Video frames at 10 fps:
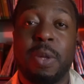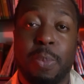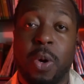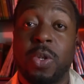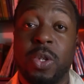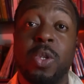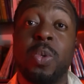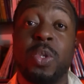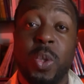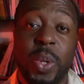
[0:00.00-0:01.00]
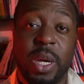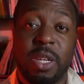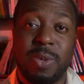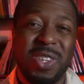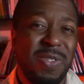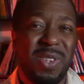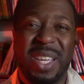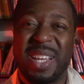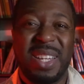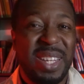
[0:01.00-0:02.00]
the person who's doing it, especially if you're
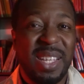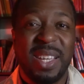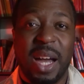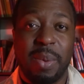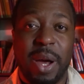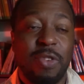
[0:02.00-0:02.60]
like the daytime, right?